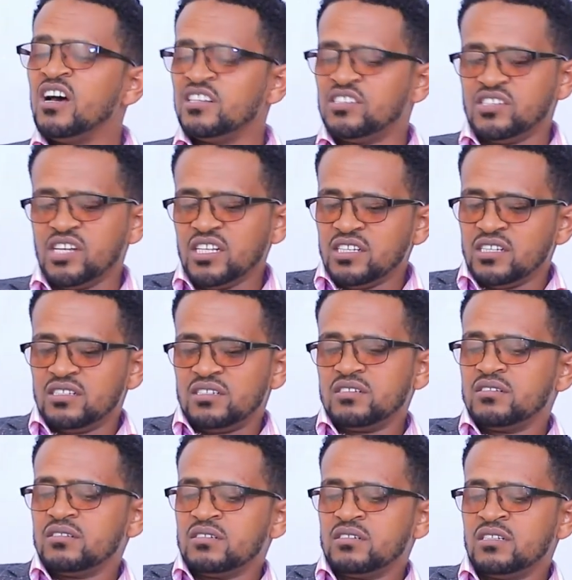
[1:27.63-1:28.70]
stated
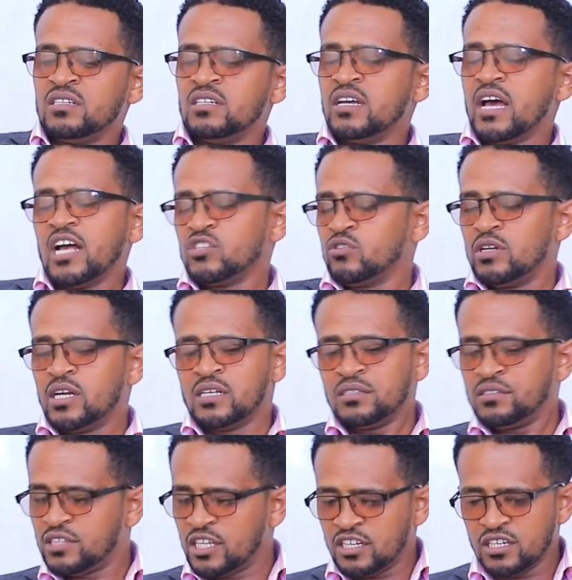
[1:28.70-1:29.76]
as well
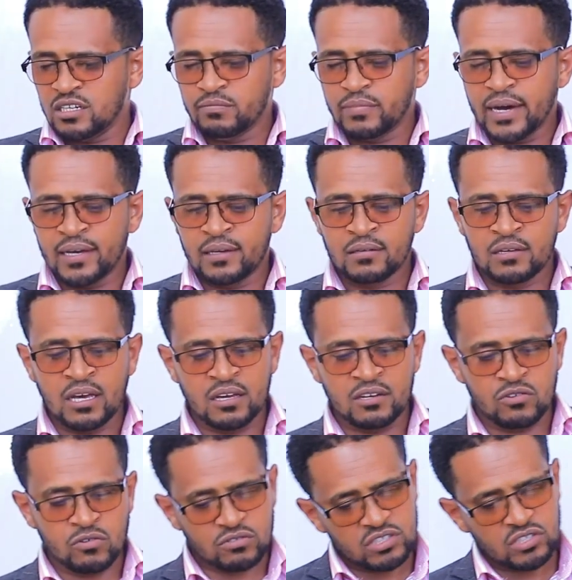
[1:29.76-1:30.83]
as stated by
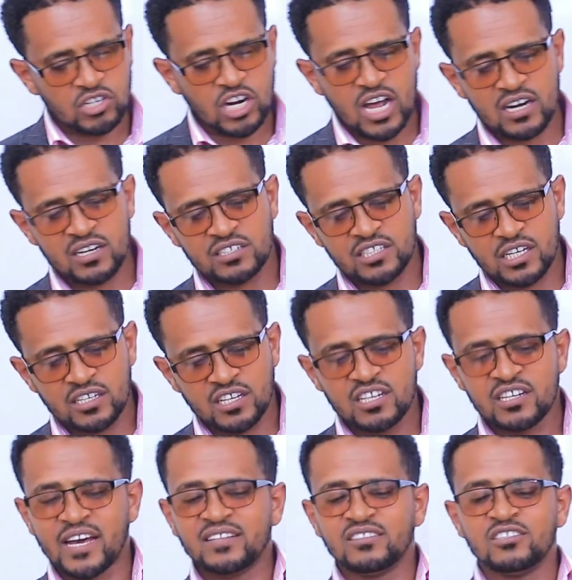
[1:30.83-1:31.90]
Dr. Carl Jung
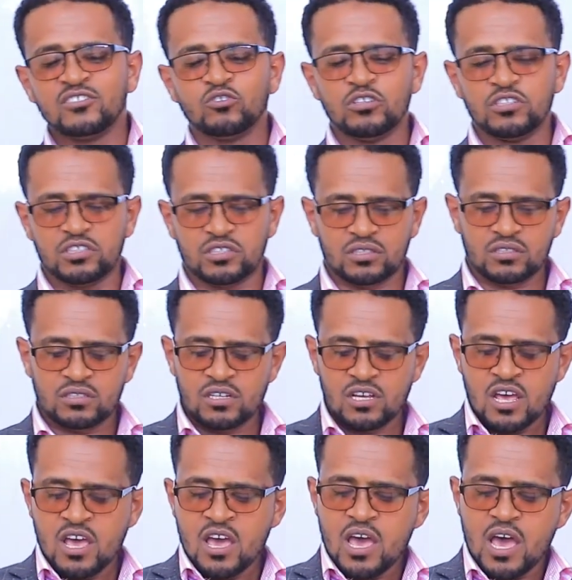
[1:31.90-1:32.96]
in 1920s.
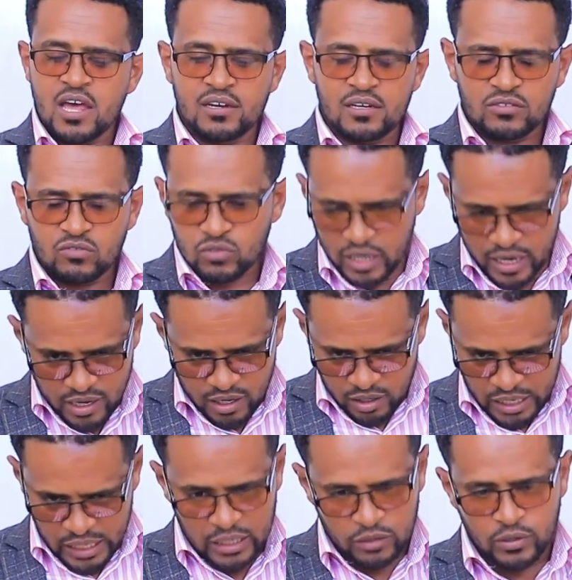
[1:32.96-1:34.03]
And
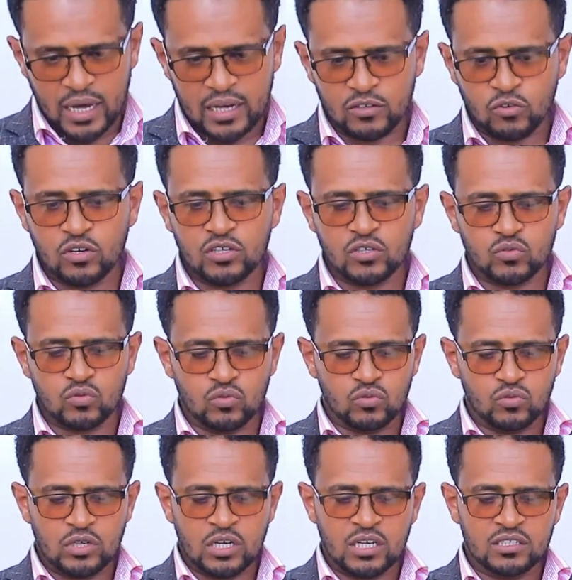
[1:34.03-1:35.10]
today we are going
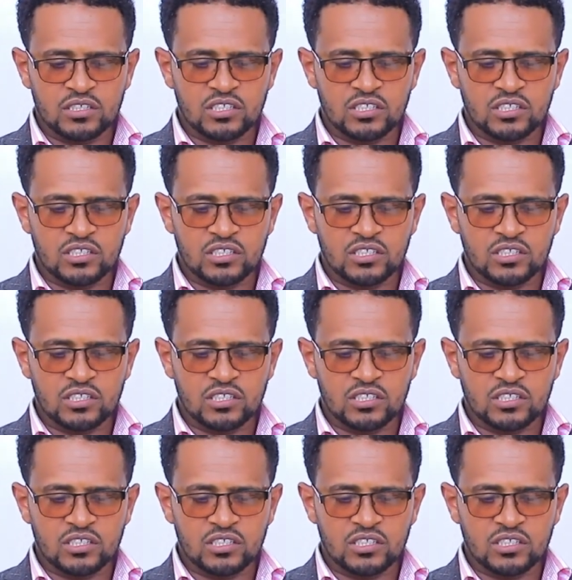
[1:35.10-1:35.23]
to